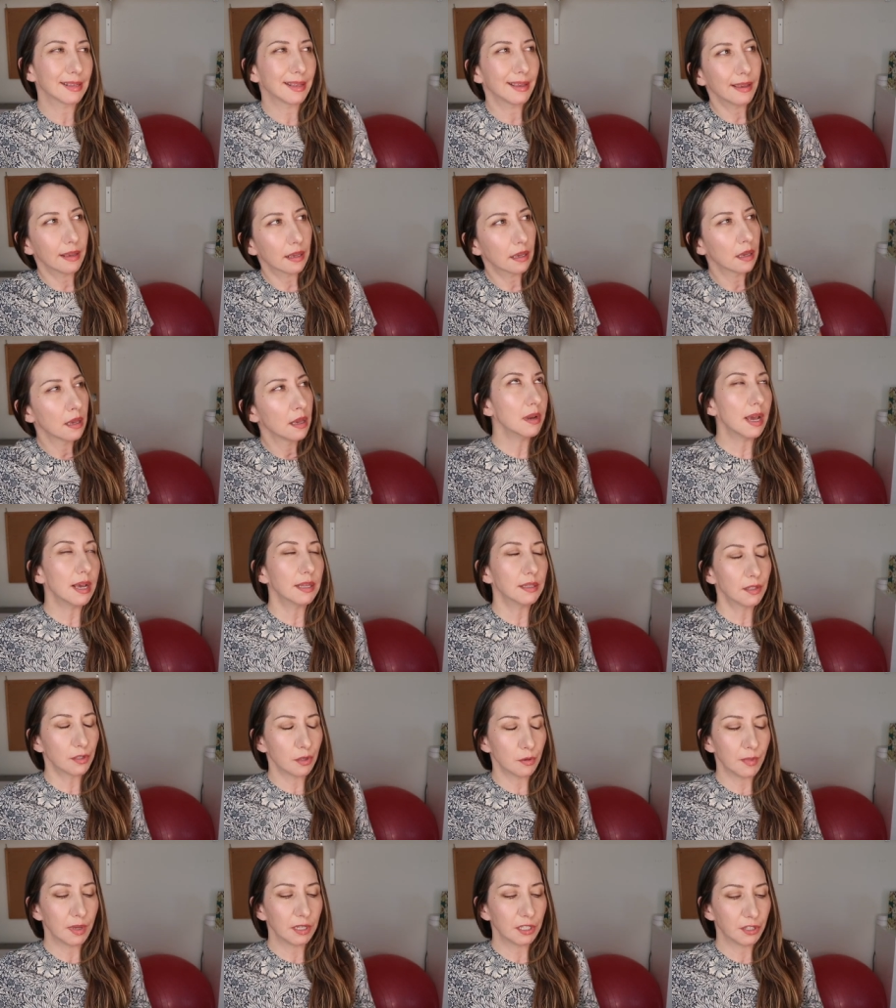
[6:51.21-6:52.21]
Like, not
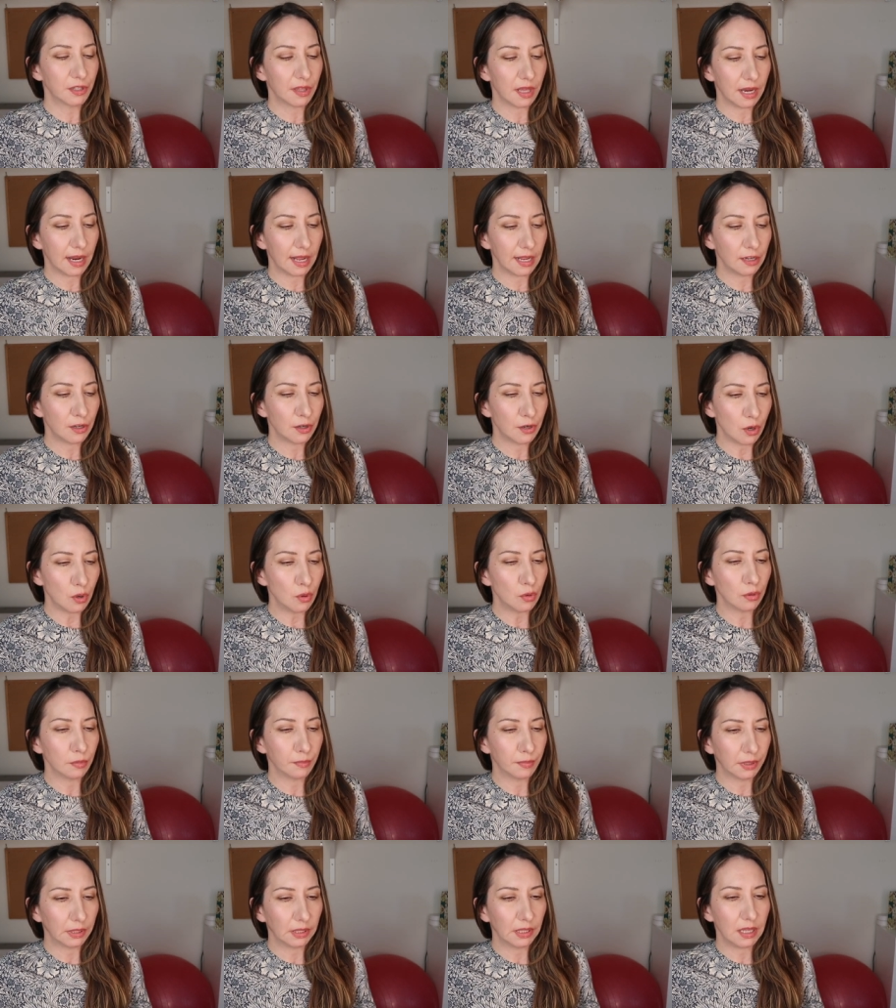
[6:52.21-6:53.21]
so much that I
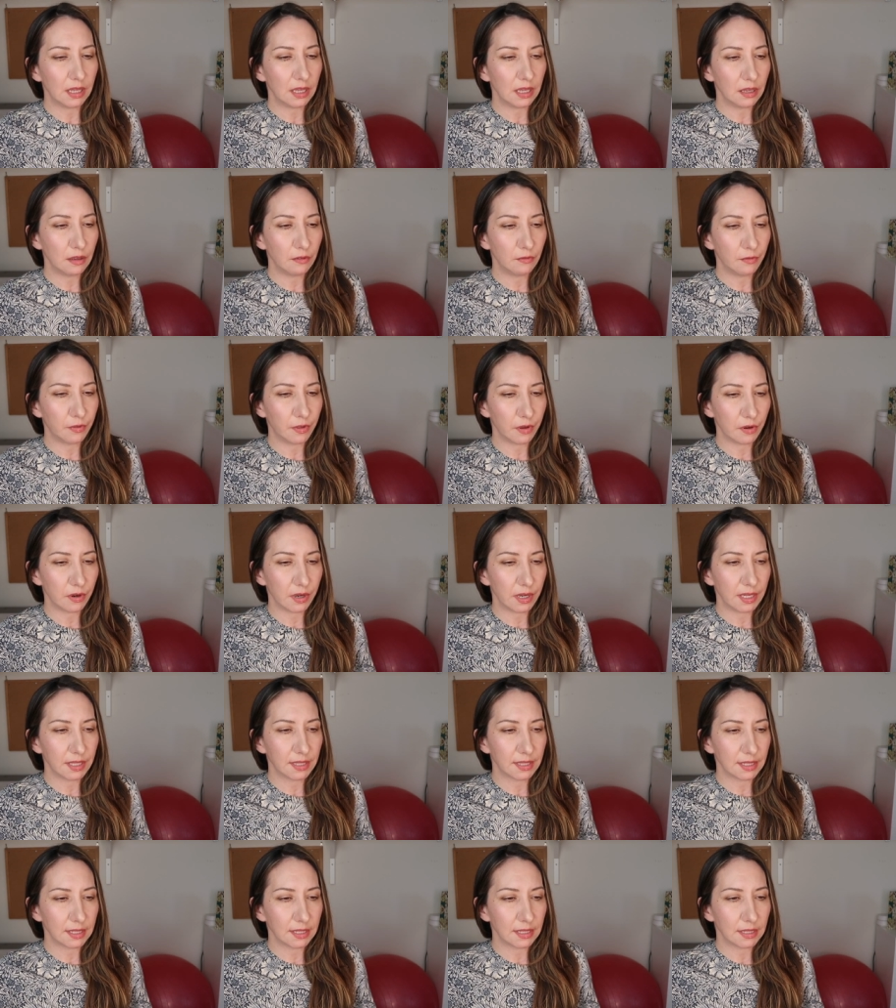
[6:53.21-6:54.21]
don't believe there
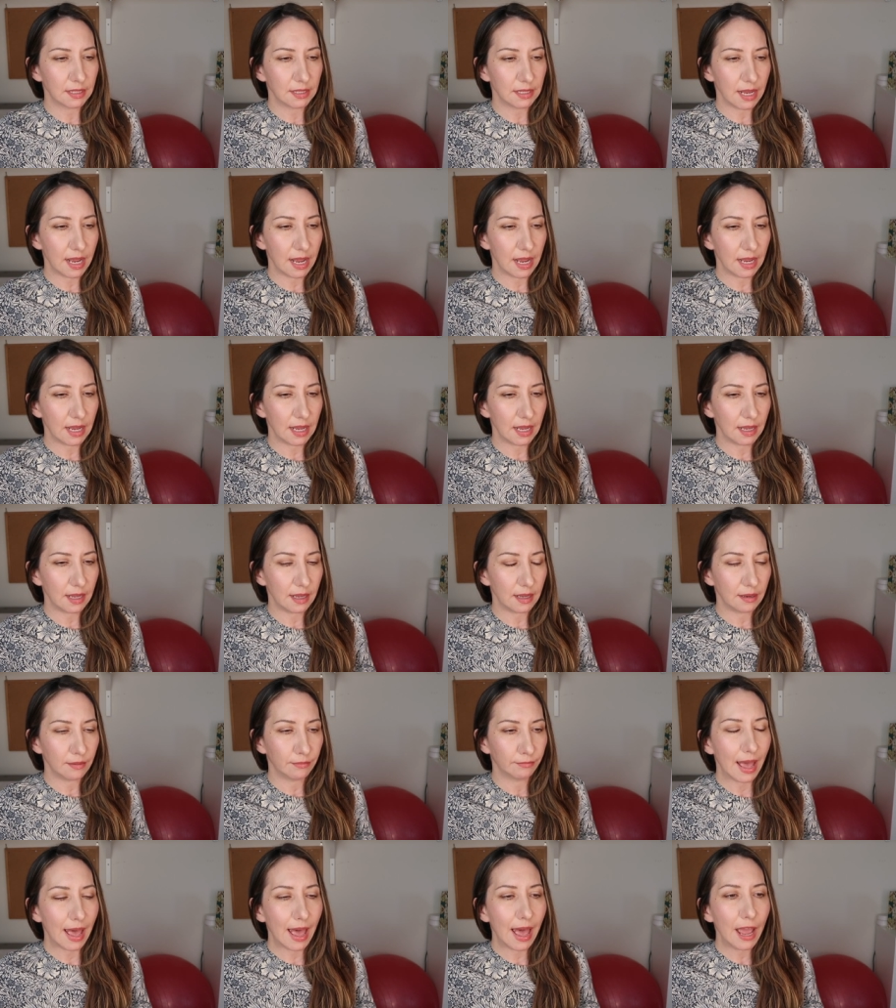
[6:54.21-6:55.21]
isn't
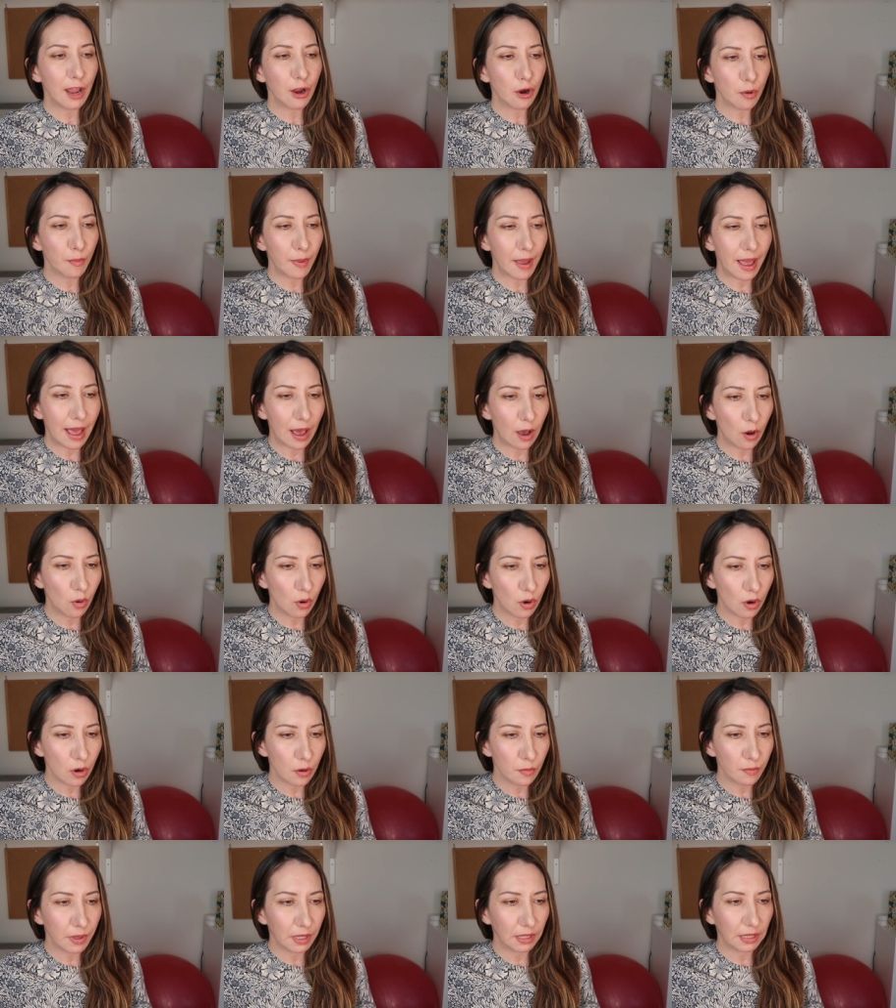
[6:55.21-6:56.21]
a higher
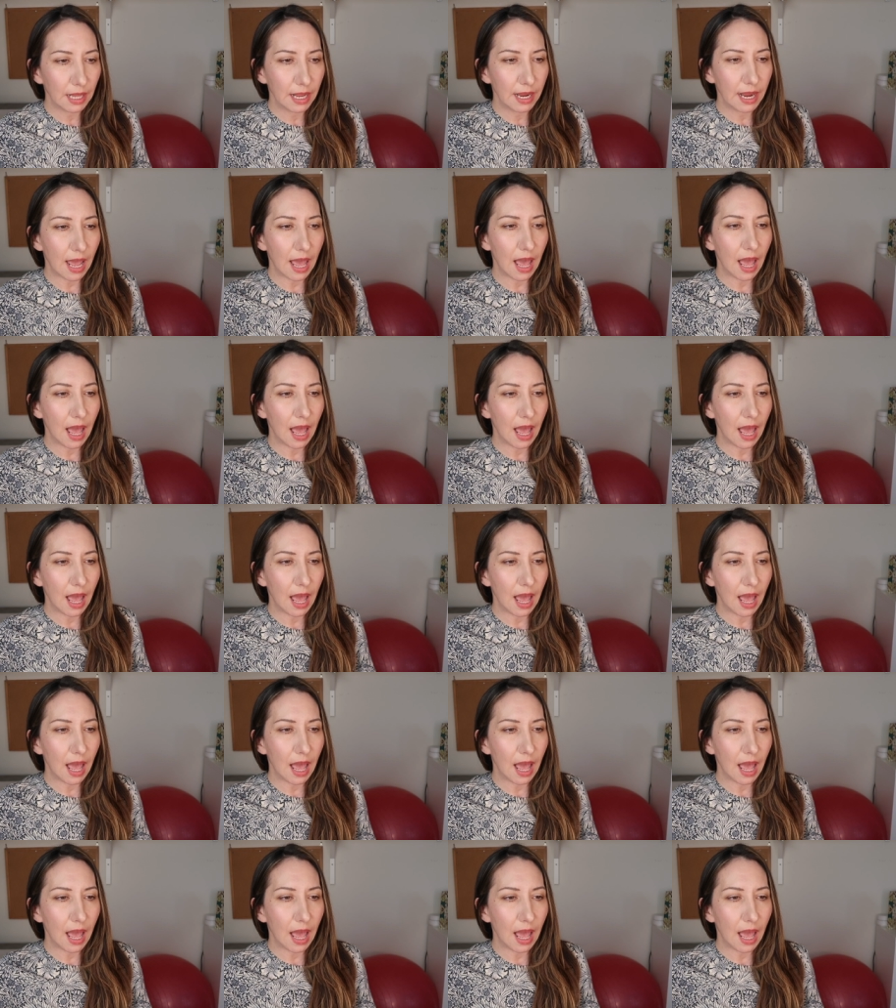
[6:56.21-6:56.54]
power, but like,